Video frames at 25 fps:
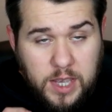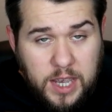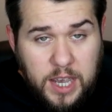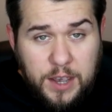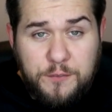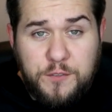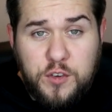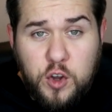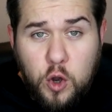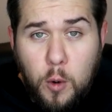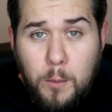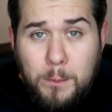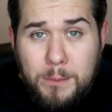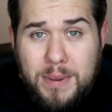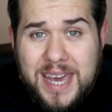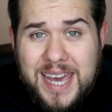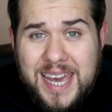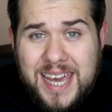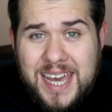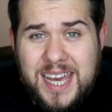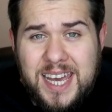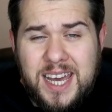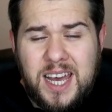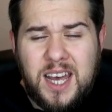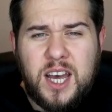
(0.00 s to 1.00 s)
If you're
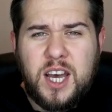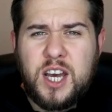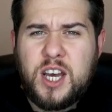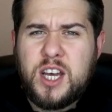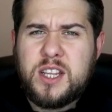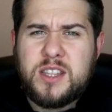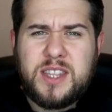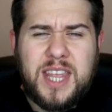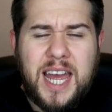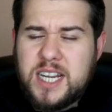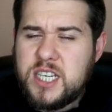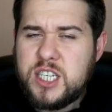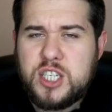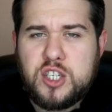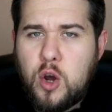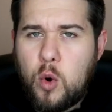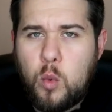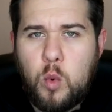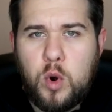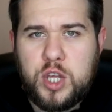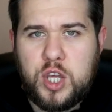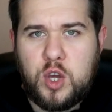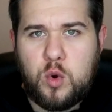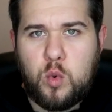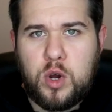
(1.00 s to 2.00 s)
me, That's
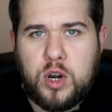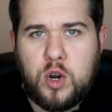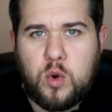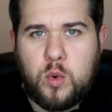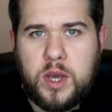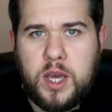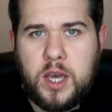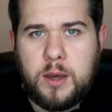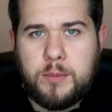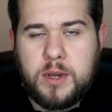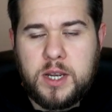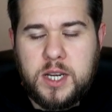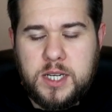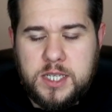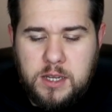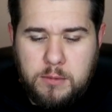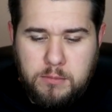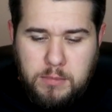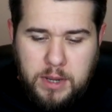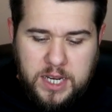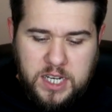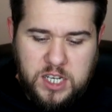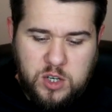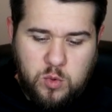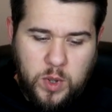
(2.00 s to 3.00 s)
not what you want to hear, because
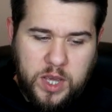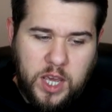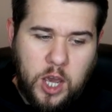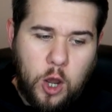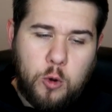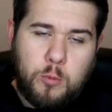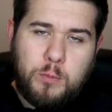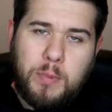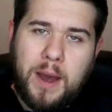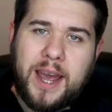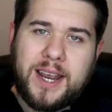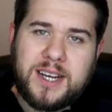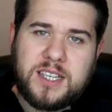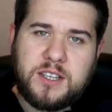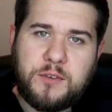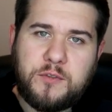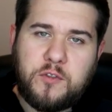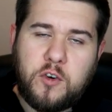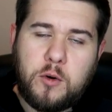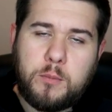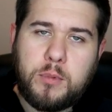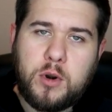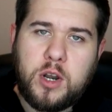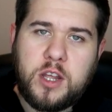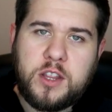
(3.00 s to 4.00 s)
it means we go back to
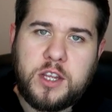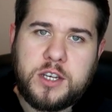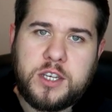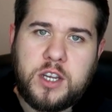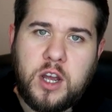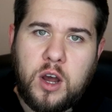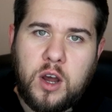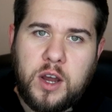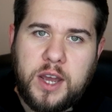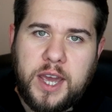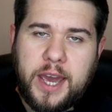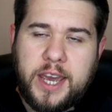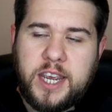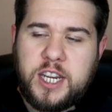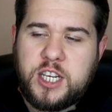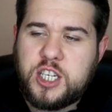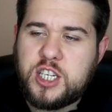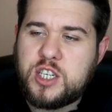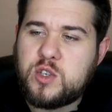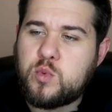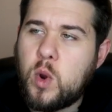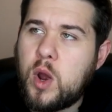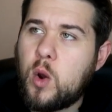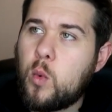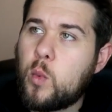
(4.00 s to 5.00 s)
football of the dark
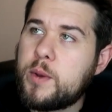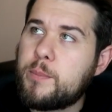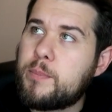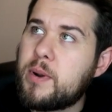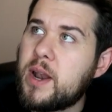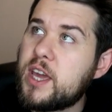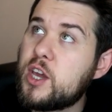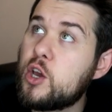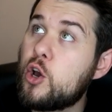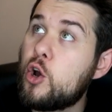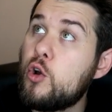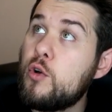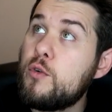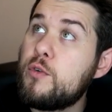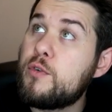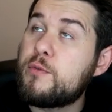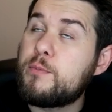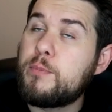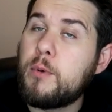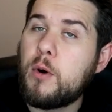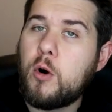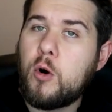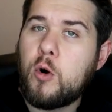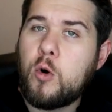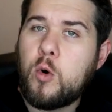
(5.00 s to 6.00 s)
ages where we play
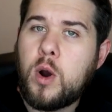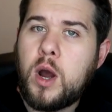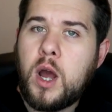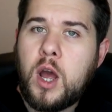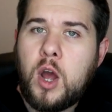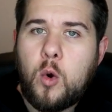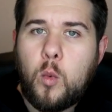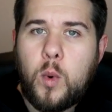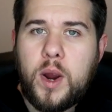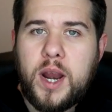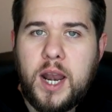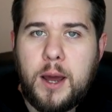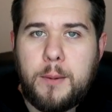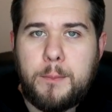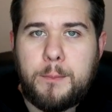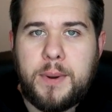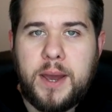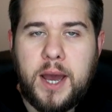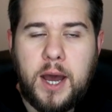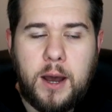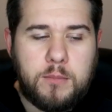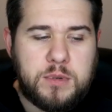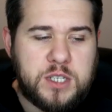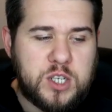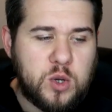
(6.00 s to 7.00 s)
hoofball, we lump
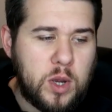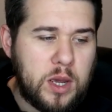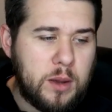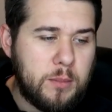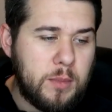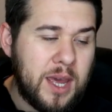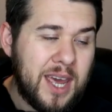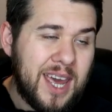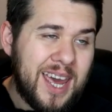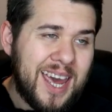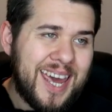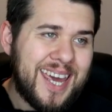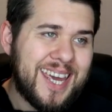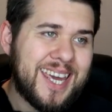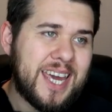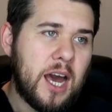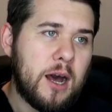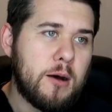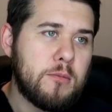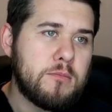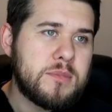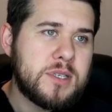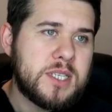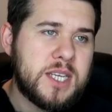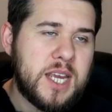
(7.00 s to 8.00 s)
it up to him, he
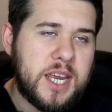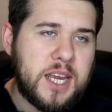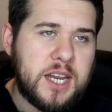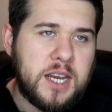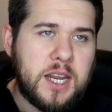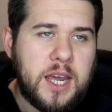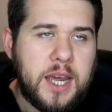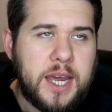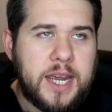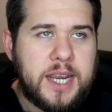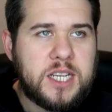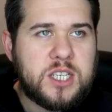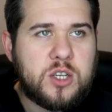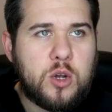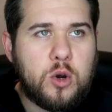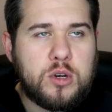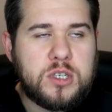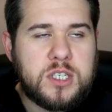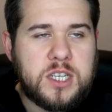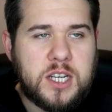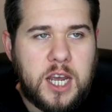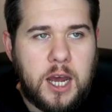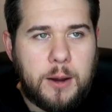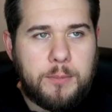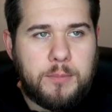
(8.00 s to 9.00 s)
comes in, he
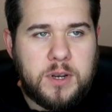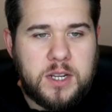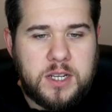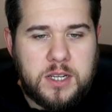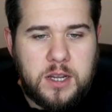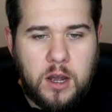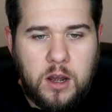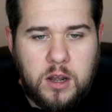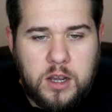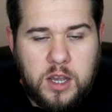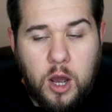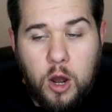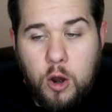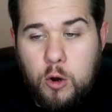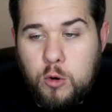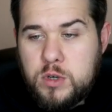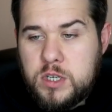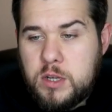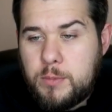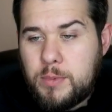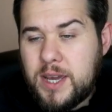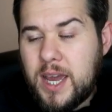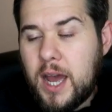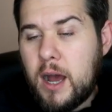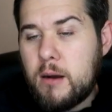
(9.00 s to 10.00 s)
scores a couple of
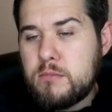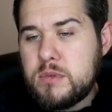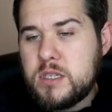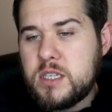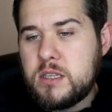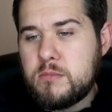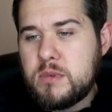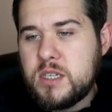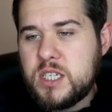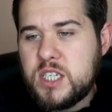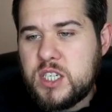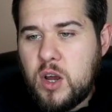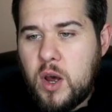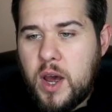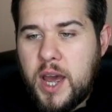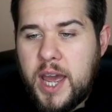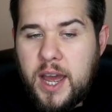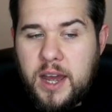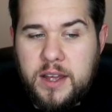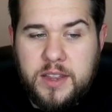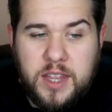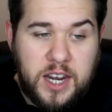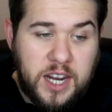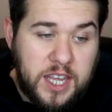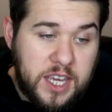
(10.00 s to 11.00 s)
goals, he becomes the
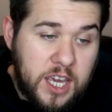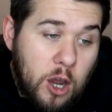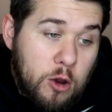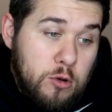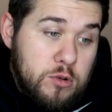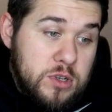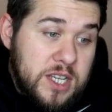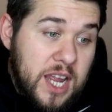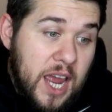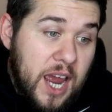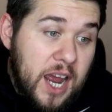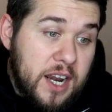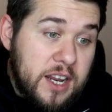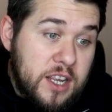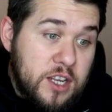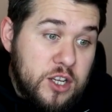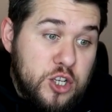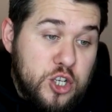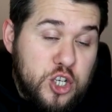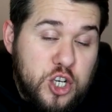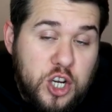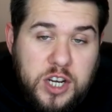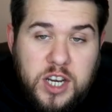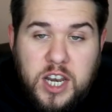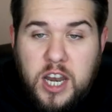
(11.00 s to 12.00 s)
messiah, then he goes down
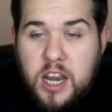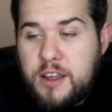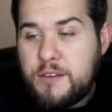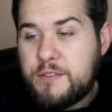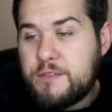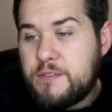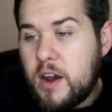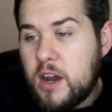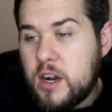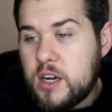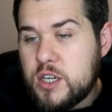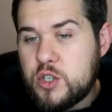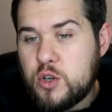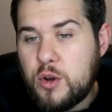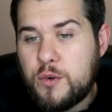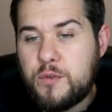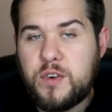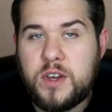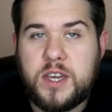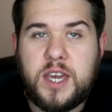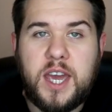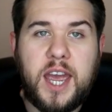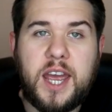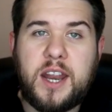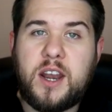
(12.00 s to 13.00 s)
injured and then he fucks
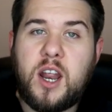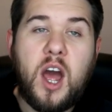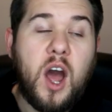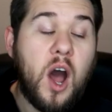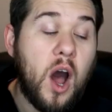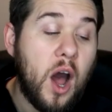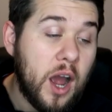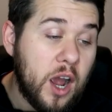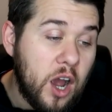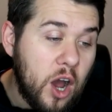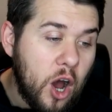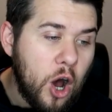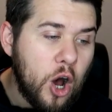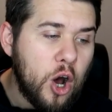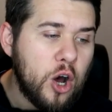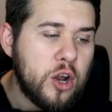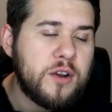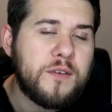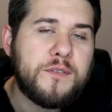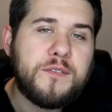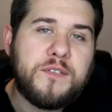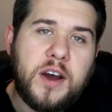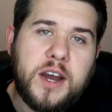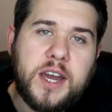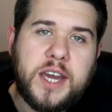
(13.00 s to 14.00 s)
off again. I
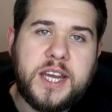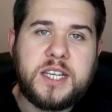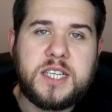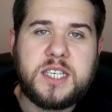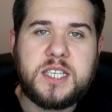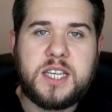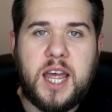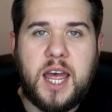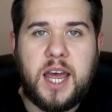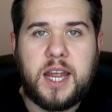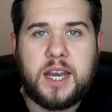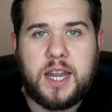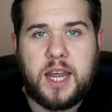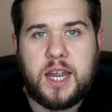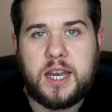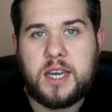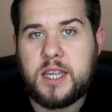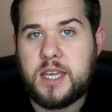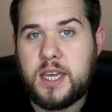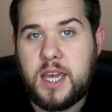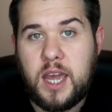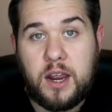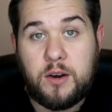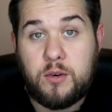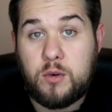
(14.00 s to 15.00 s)
can't fucking stand
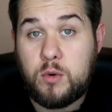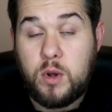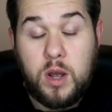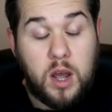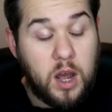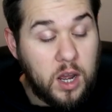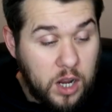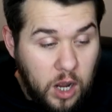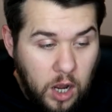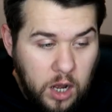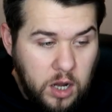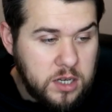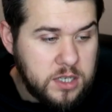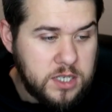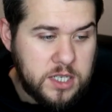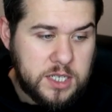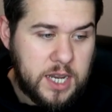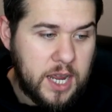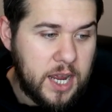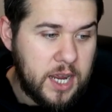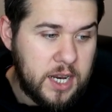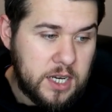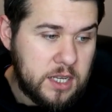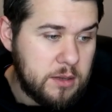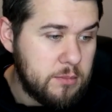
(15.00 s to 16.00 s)
Andy Carroll. I can't
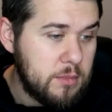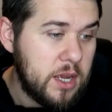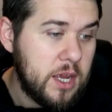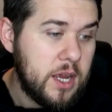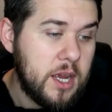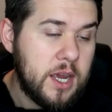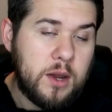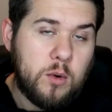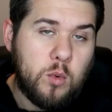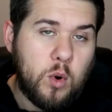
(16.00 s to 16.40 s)
stand him.